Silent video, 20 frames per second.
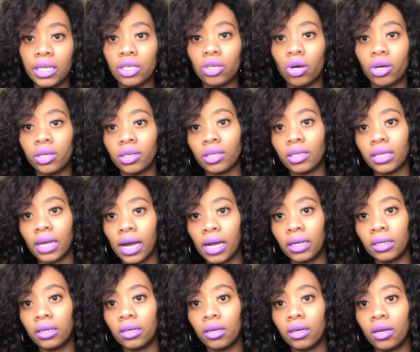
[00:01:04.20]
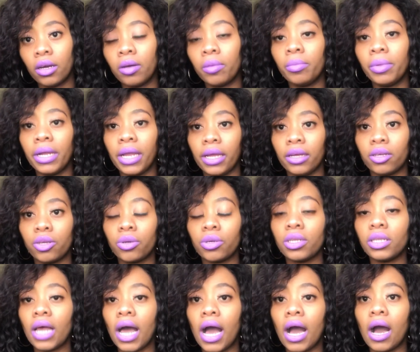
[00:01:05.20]
eat on a side plate,
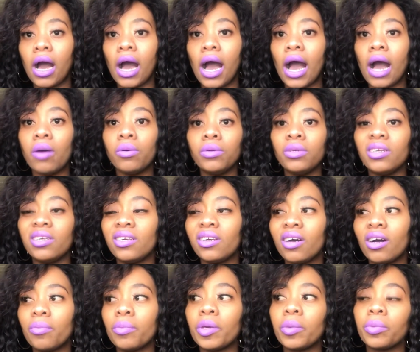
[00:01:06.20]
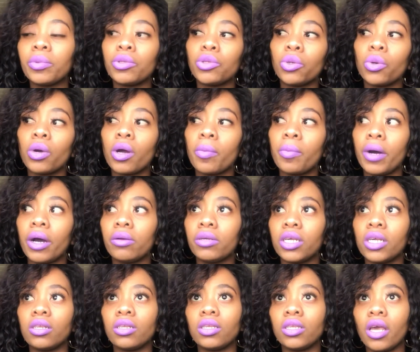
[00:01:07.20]
because I would hear people talk about
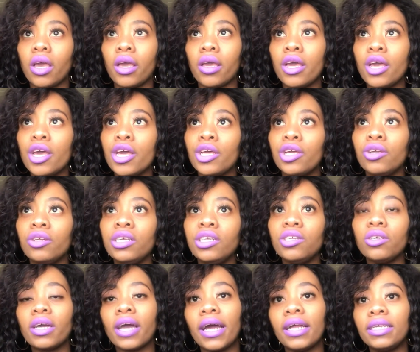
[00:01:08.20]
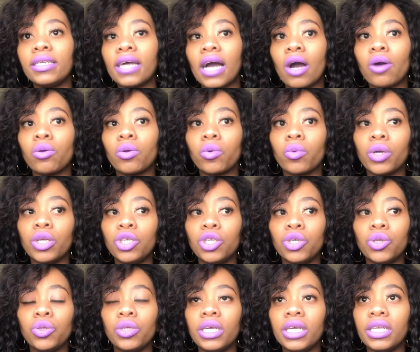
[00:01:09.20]
and say you need to cut down on what
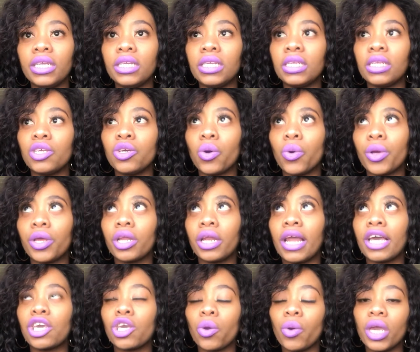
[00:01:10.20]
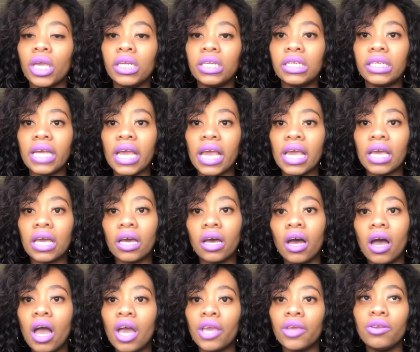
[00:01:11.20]
you eat, your intake.
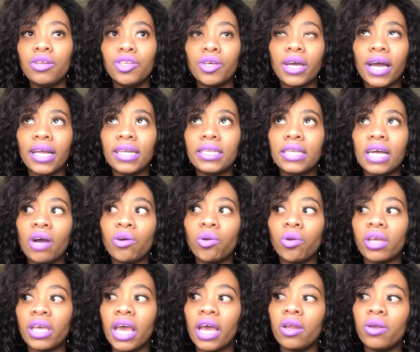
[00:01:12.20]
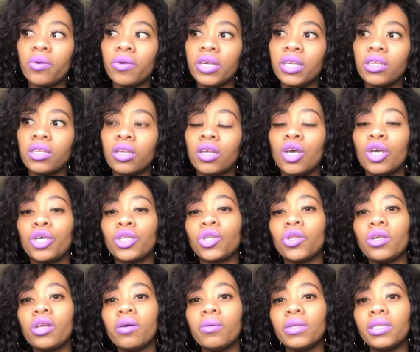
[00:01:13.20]
You need to cut down on calories.
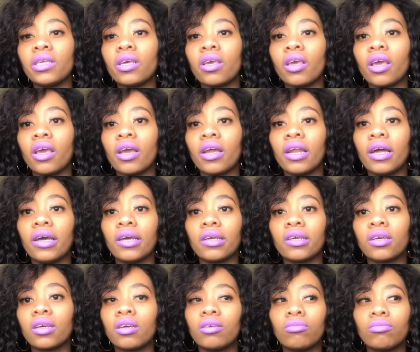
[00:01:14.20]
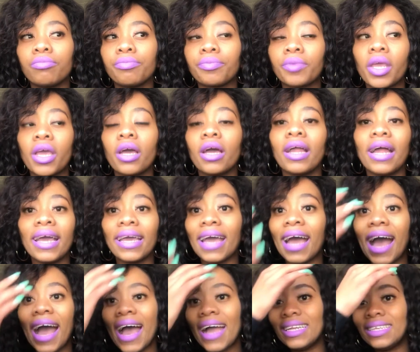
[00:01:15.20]
So then I was thinking like
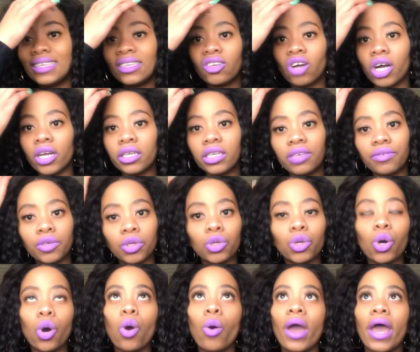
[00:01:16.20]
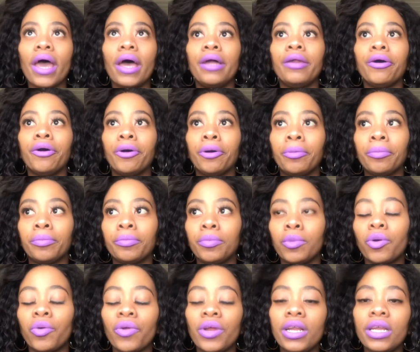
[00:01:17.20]
I did not even go and
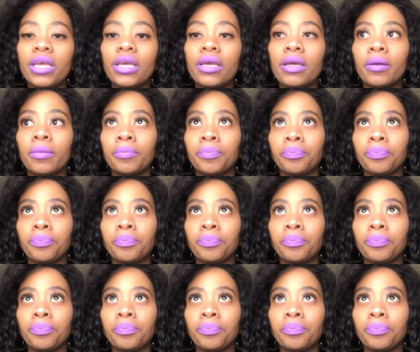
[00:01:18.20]
really